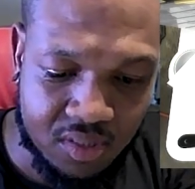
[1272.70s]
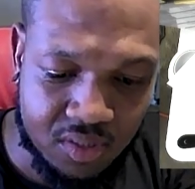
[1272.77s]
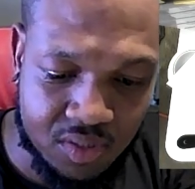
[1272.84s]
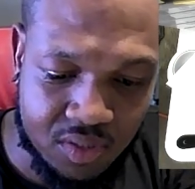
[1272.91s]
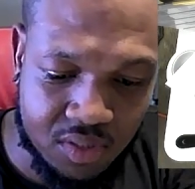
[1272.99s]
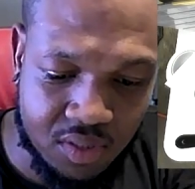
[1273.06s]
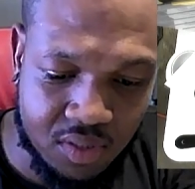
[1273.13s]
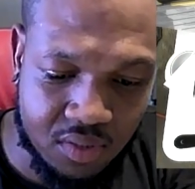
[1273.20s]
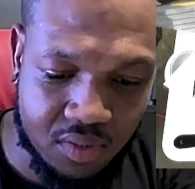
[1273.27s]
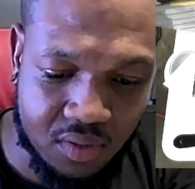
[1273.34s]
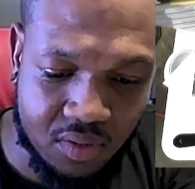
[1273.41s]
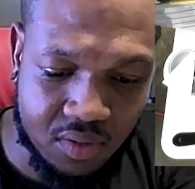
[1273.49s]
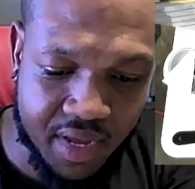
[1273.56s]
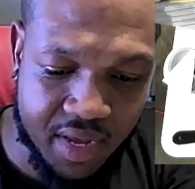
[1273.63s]
So go
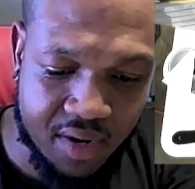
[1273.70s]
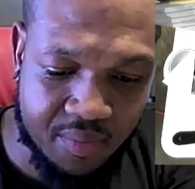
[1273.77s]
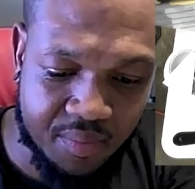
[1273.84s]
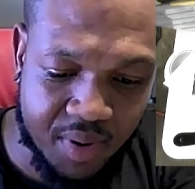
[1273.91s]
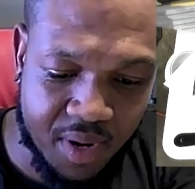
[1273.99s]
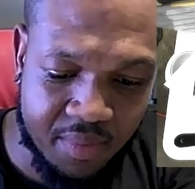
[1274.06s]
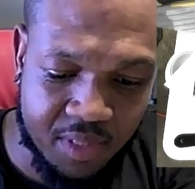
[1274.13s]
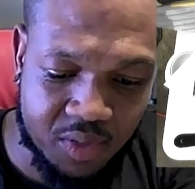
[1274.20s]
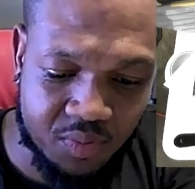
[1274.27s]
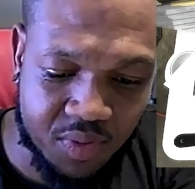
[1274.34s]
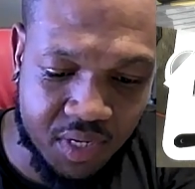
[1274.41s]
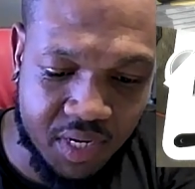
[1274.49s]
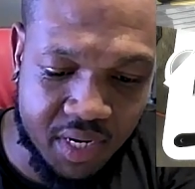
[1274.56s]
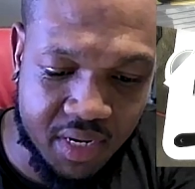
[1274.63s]
ahead and pop this one
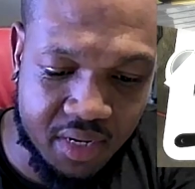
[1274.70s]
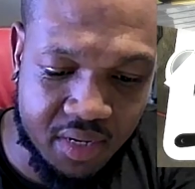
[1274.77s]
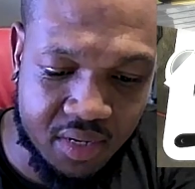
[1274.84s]
in.